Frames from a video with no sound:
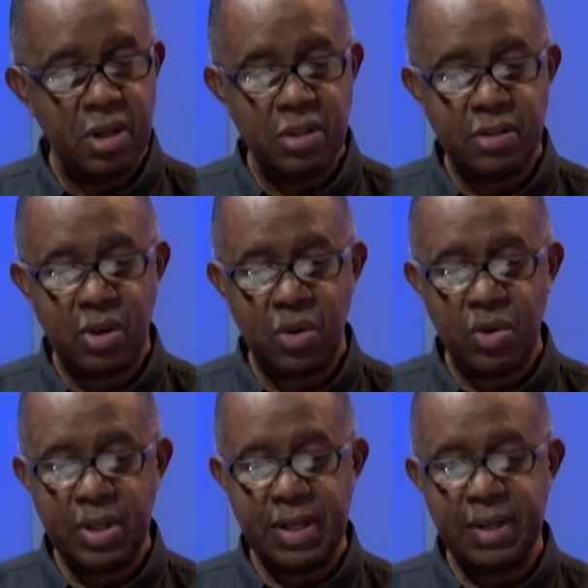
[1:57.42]

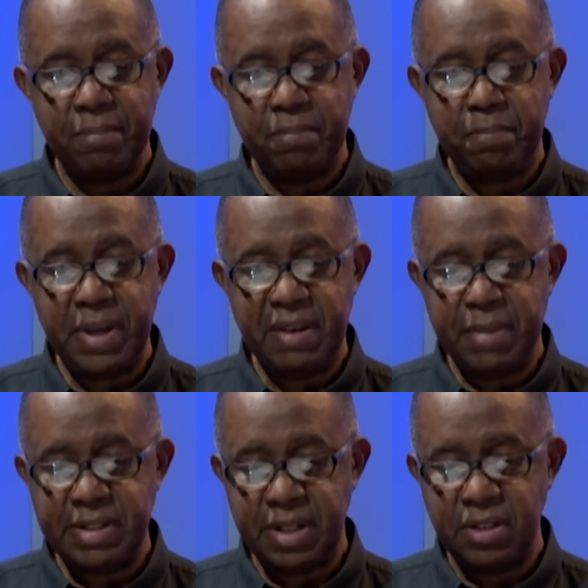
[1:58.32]
So the big
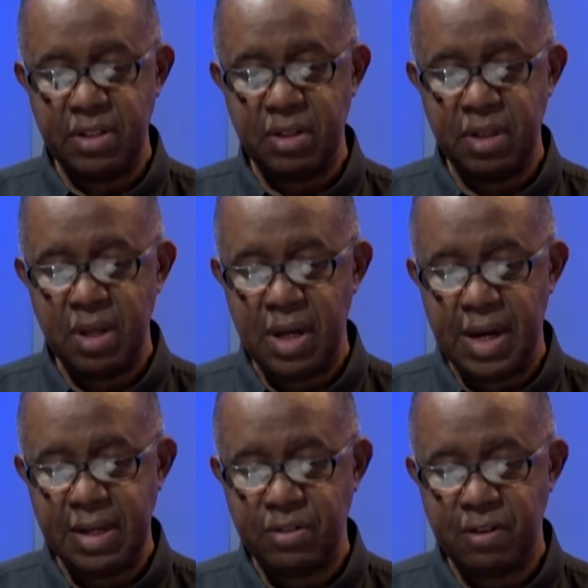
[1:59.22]
message,
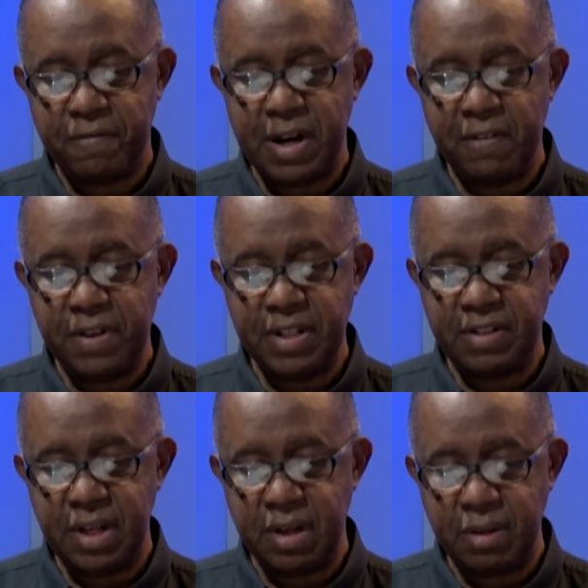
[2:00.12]
and so far for
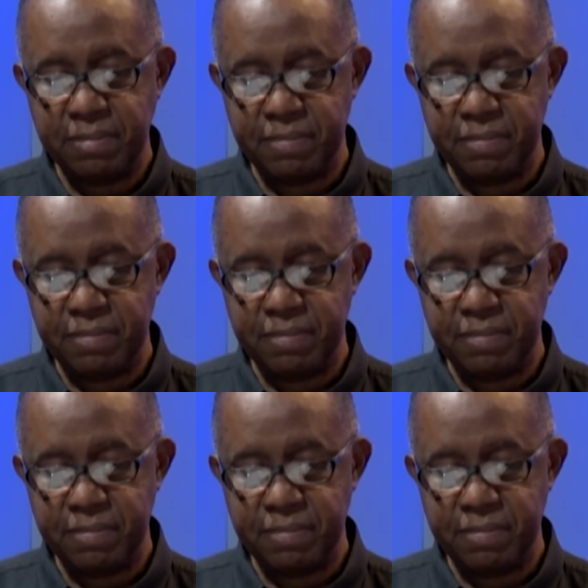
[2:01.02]
this year,